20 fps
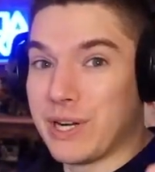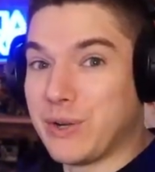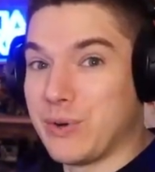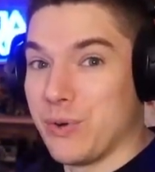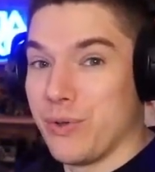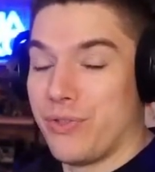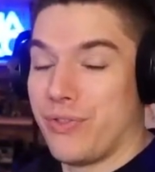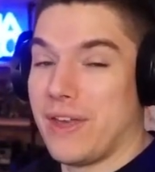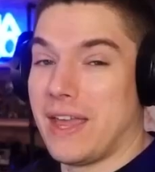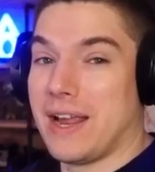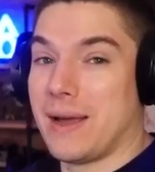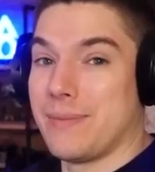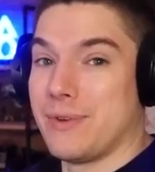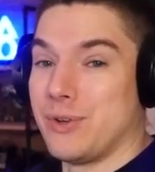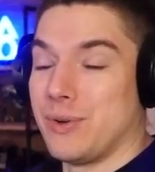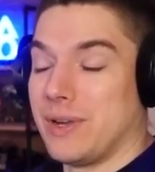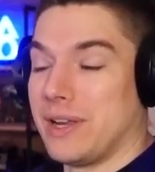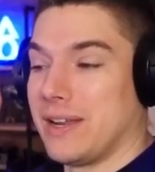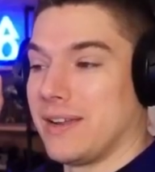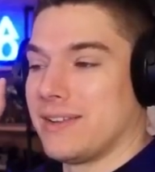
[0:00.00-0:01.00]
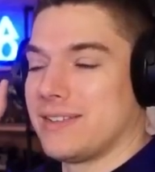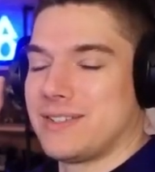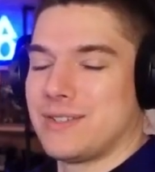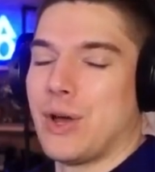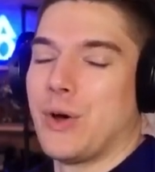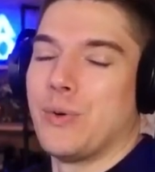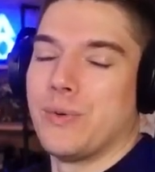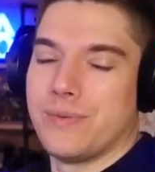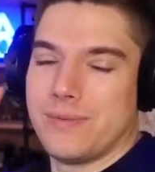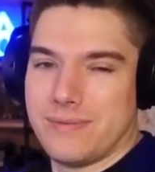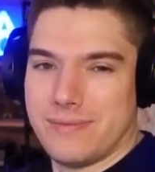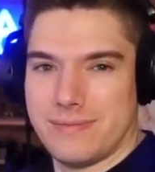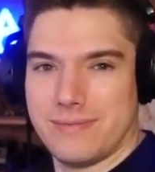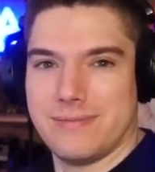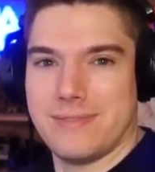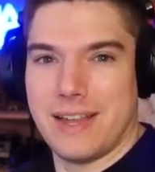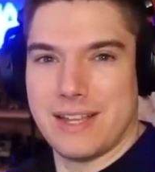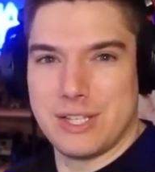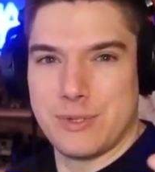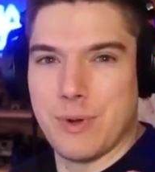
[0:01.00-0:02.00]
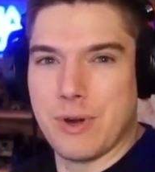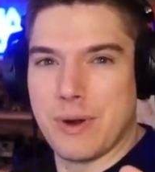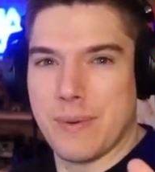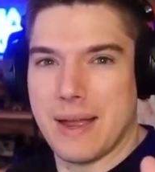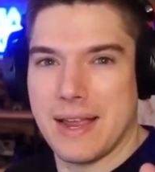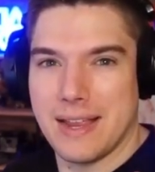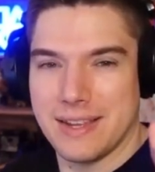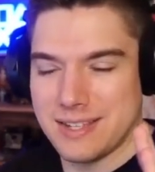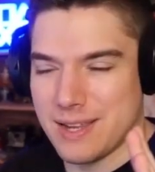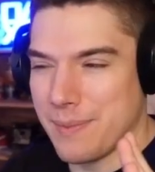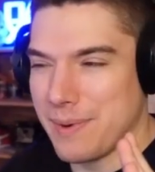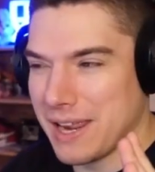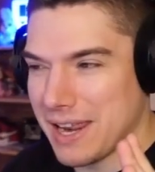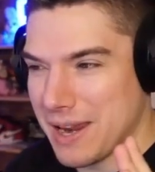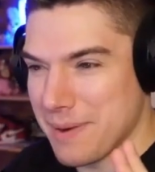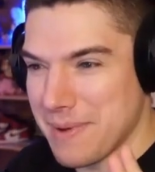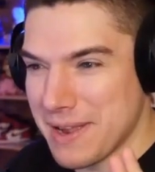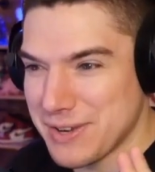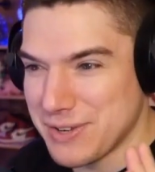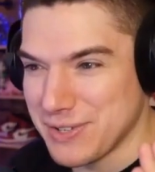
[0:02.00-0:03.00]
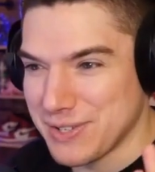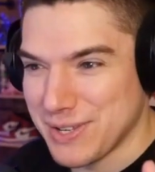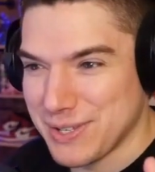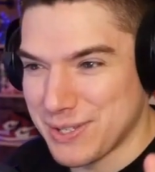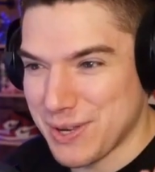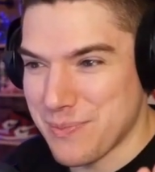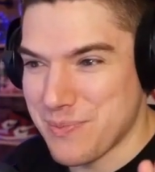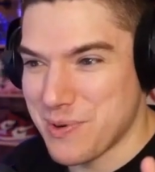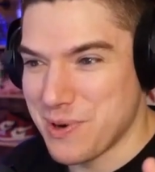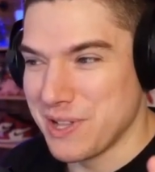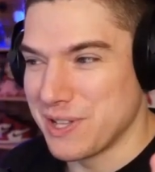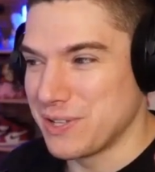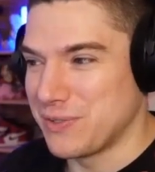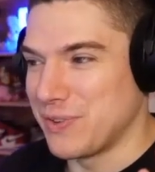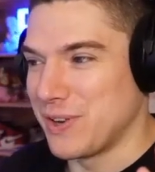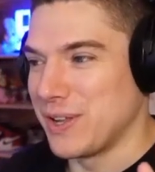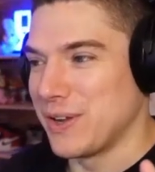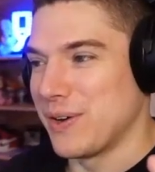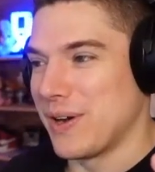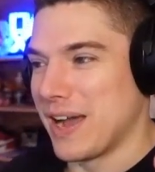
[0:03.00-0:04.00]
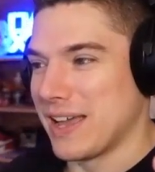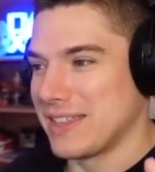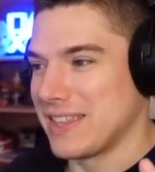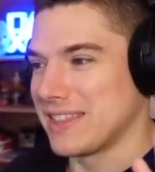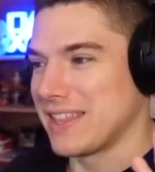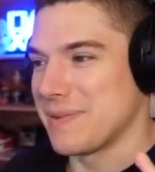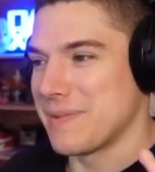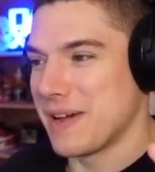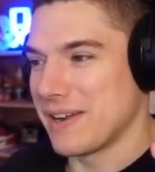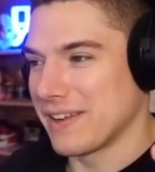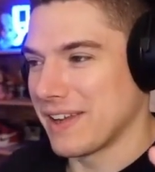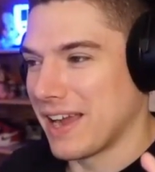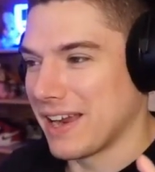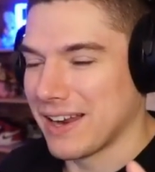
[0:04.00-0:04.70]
cool thing I'm doing. So, I spoke about summoning animations at some point in this video. I think they might have got